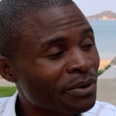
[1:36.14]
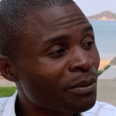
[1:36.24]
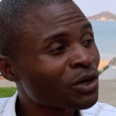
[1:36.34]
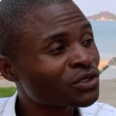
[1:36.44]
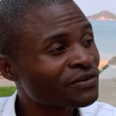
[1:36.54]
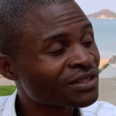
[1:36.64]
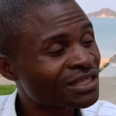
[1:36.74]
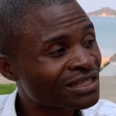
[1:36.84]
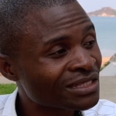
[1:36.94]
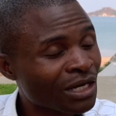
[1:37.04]
about
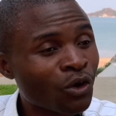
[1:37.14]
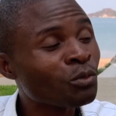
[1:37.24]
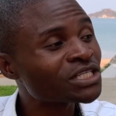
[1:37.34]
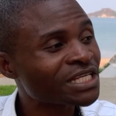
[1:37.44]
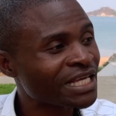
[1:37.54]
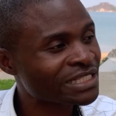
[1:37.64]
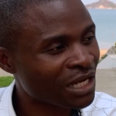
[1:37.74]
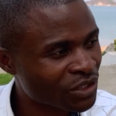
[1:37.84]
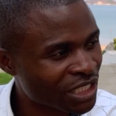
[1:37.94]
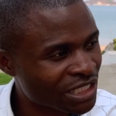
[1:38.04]
almost
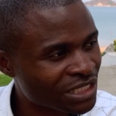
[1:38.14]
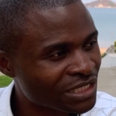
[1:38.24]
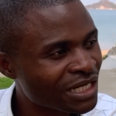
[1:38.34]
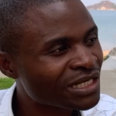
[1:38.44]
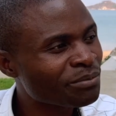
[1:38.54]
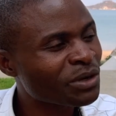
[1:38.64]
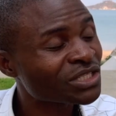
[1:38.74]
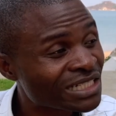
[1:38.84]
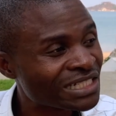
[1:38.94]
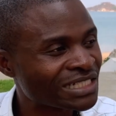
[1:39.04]
exsanguinated, had about
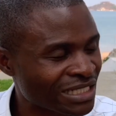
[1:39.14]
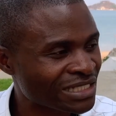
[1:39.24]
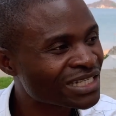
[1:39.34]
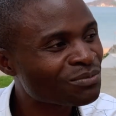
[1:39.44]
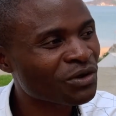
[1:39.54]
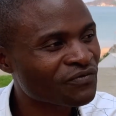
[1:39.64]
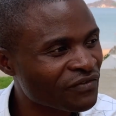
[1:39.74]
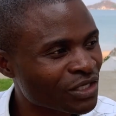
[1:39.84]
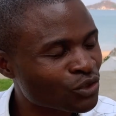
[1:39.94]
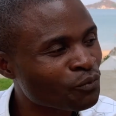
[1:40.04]
3 liters, 3.5
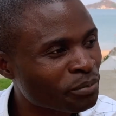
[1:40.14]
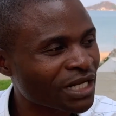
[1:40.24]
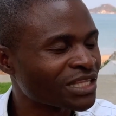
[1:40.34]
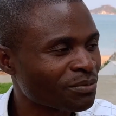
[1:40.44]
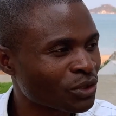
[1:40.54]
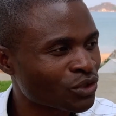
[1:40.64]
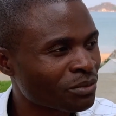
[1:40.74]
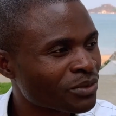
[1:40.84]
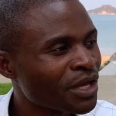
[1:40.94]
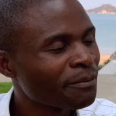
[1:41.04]
liters of blood in the perineum,